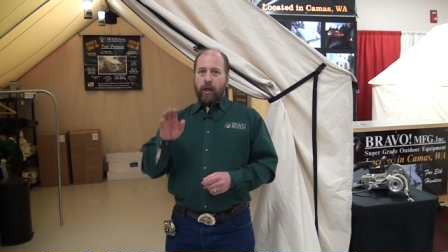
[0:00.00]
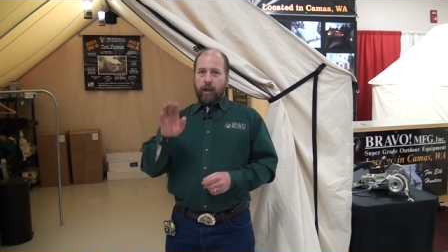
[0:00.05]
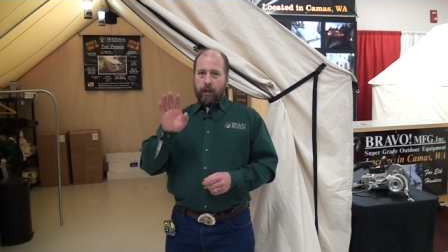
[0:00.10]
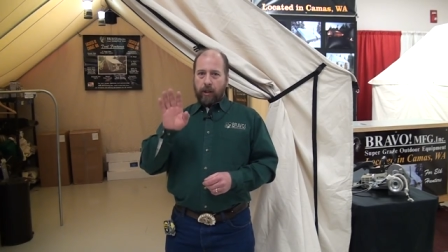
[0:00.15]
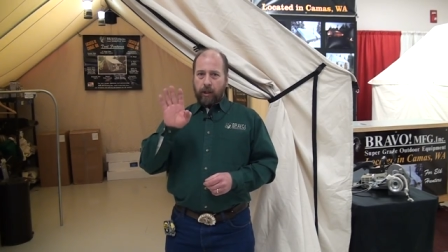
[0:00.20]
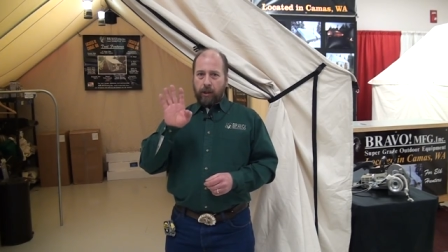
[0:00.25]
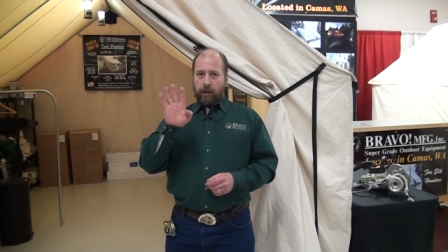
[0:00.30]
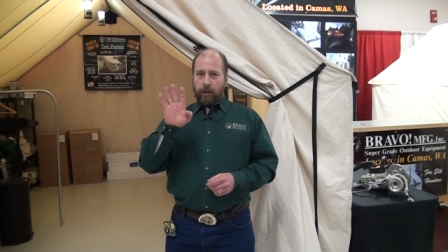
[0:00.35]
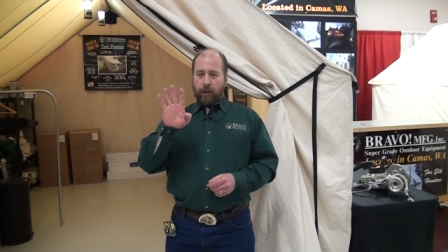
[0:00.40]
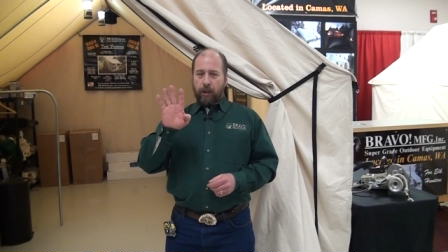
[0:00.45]

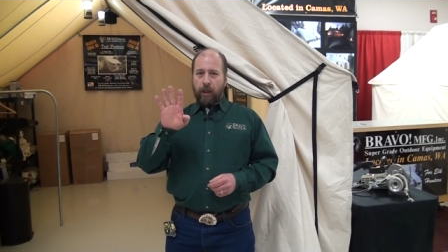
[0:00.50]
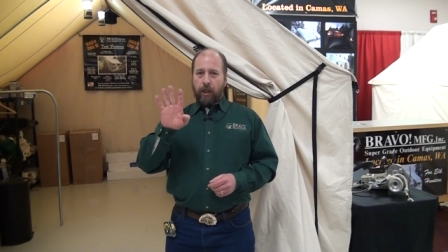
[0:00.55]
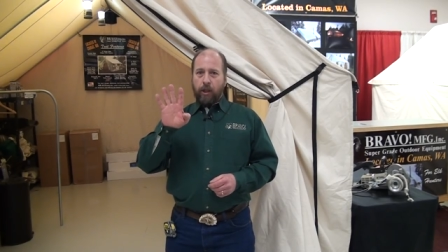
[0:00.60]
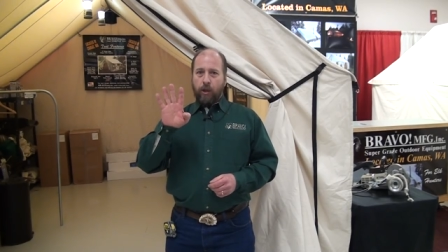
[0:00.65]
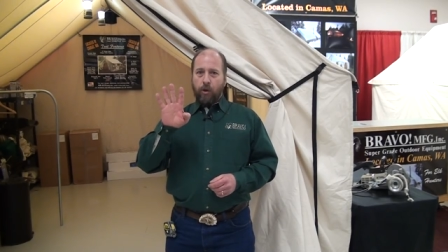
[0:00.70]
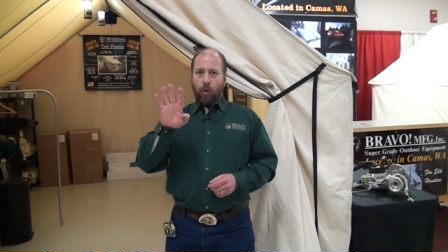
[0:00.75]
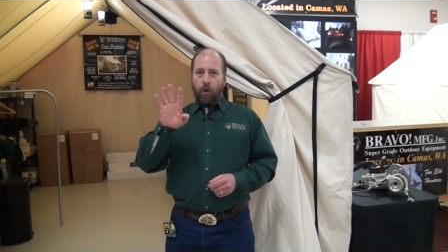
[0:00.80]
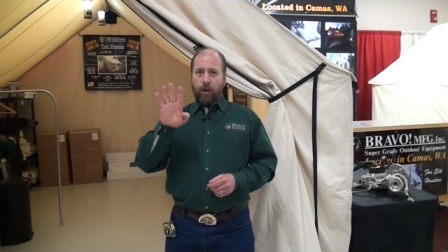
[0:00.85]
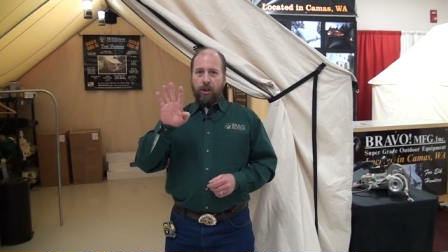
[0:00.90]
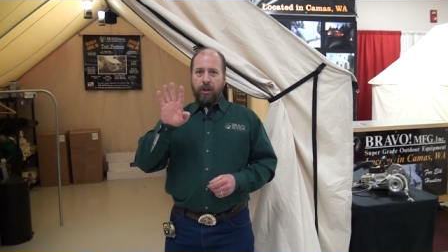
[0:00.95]
This, the
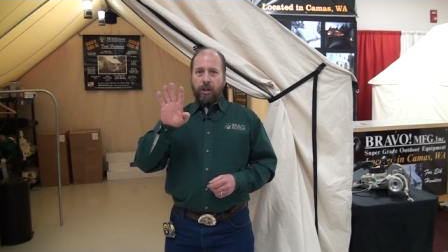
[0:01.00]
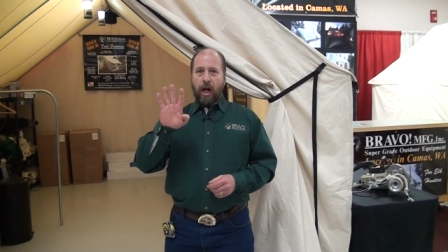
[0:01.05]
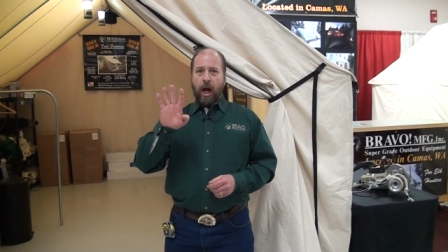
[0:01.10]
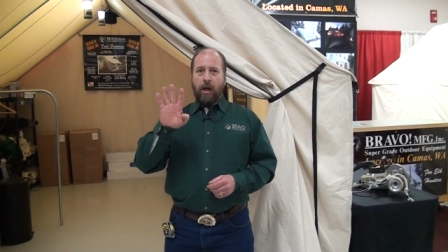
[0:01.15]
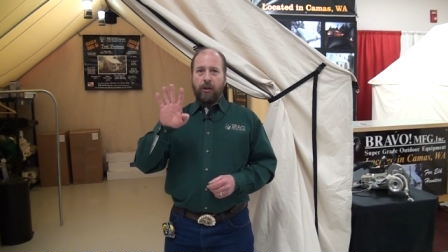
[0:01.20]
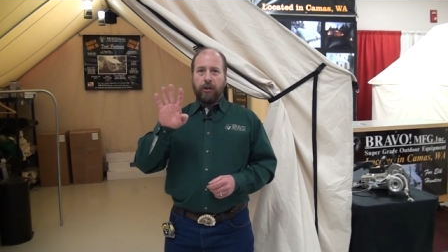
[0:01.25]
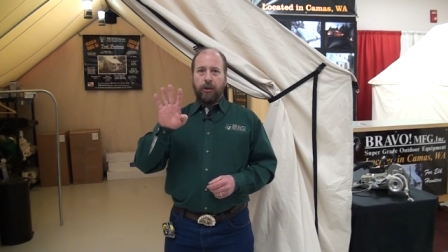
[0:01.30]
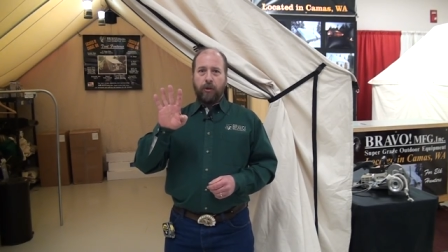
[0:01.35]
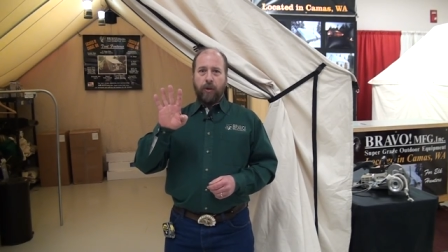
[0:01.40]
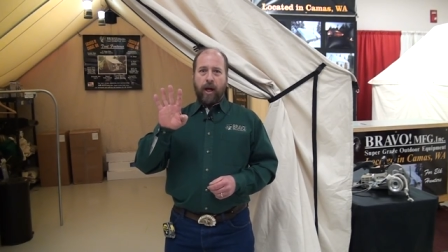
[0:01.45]

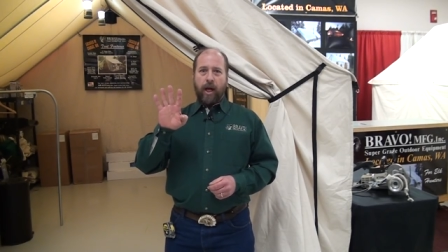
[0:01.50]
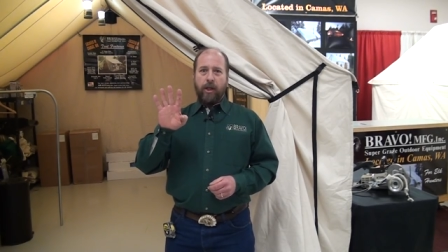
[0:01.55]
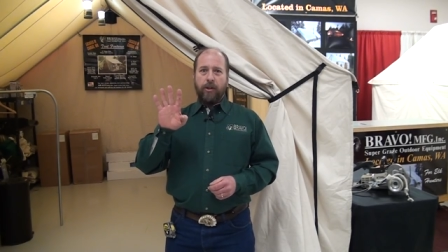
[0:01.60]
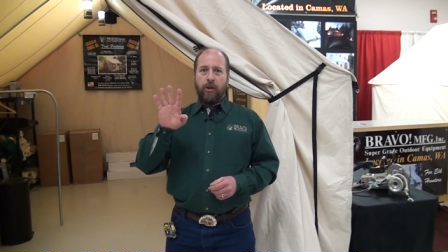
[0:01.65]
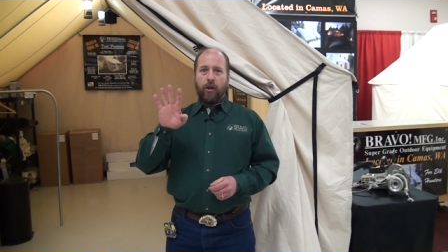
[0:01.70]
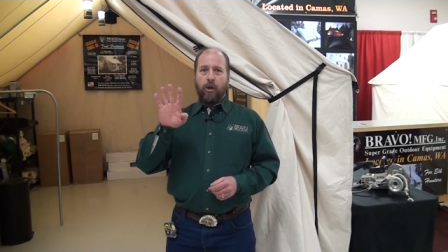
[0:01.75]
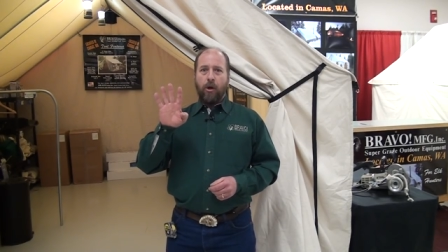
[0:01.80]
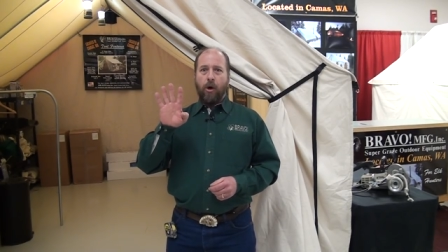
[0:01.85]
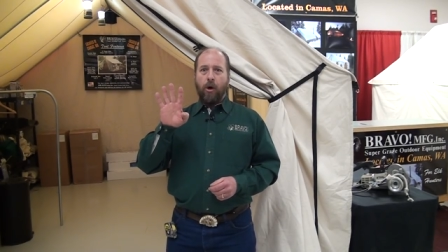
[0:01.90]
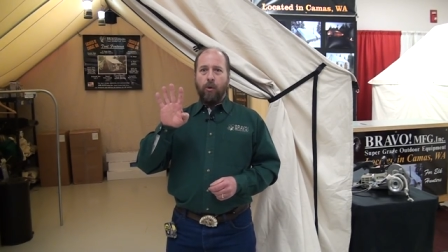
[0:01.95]
north-south strands
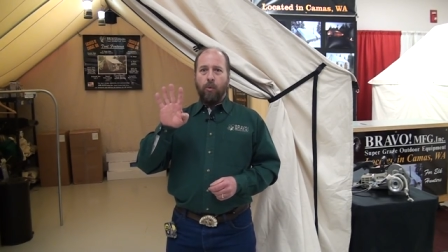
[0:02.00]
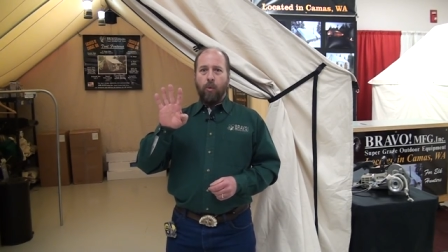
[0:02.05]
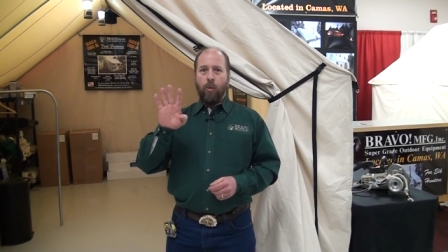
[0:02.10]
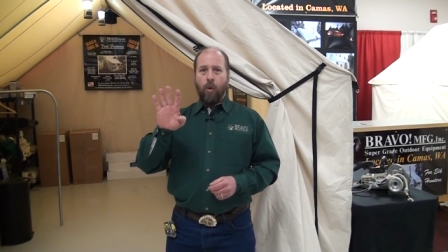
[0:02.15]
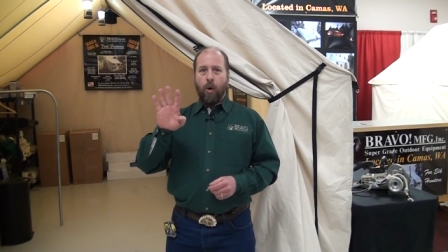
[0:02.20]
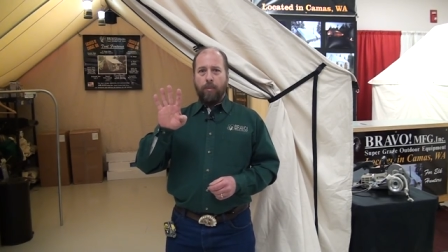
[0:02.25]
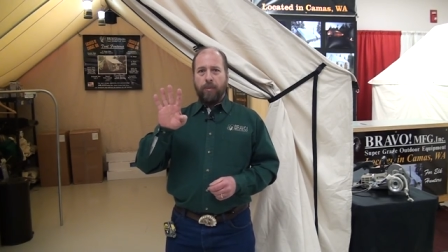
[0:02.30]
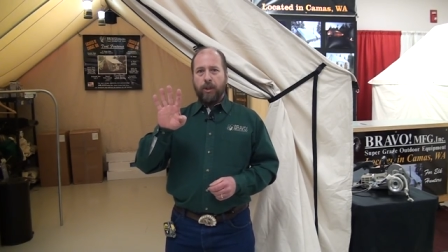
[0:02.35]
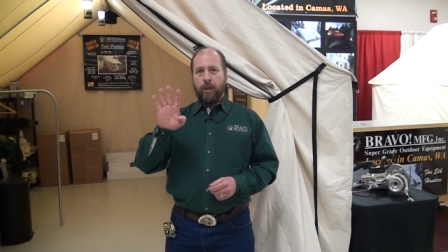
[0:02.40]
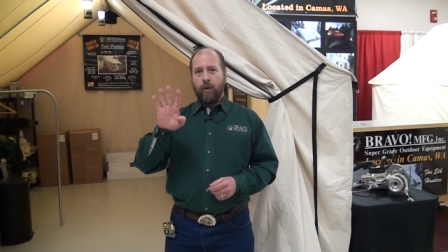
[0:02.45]
are called
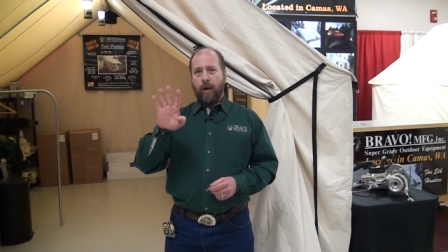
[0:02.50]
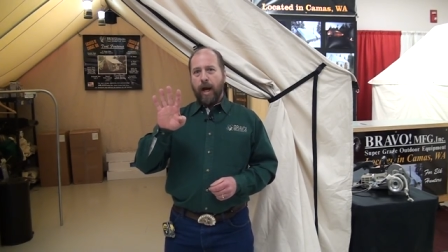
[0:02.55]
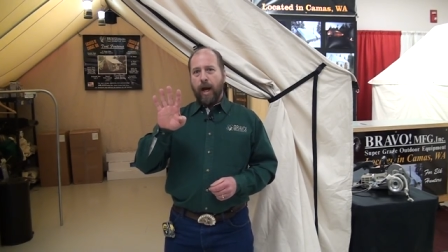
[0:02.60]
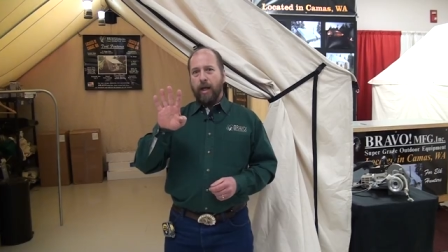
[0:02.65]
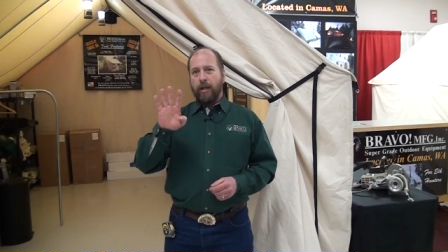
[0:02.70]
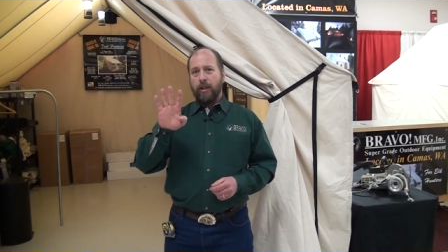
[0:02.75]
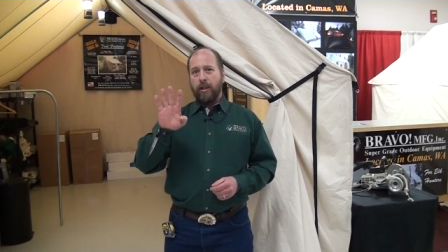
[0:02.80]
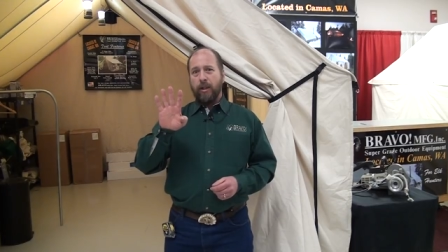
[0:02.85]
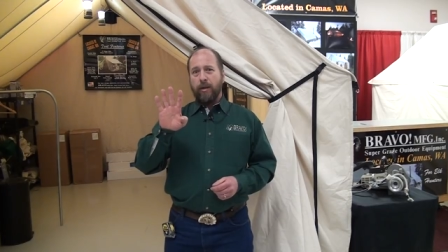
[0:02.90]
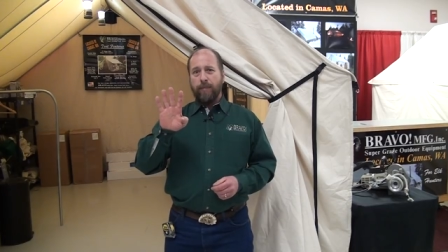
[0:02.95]
warp
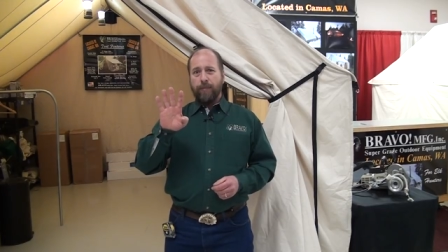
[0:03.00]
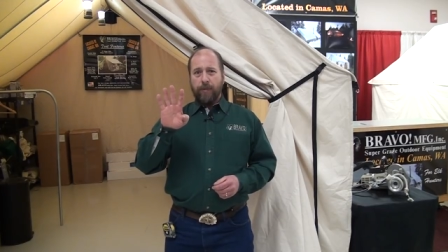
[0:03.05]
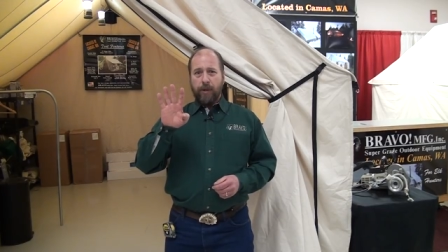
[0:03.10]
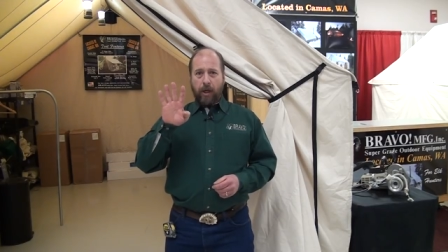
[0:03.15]
strands.